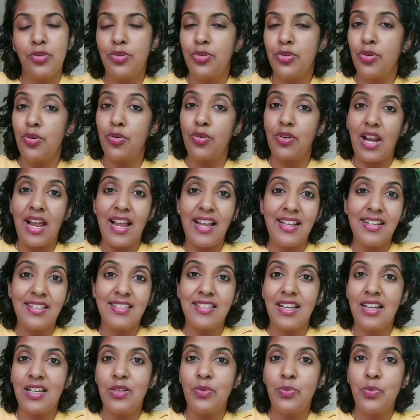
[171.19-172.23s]
grow
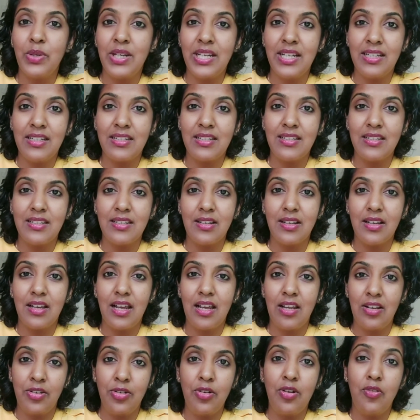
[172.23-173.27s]
rice and wheat,
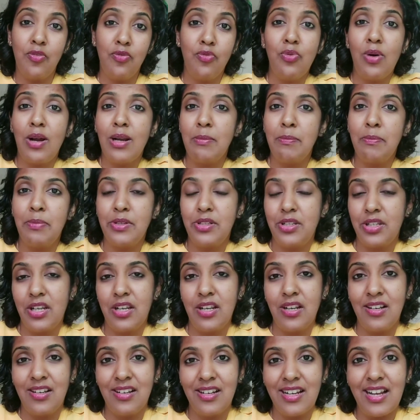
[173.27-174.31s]
of one
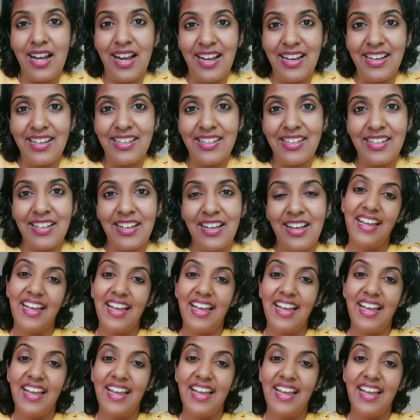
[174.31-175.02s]
particular kind.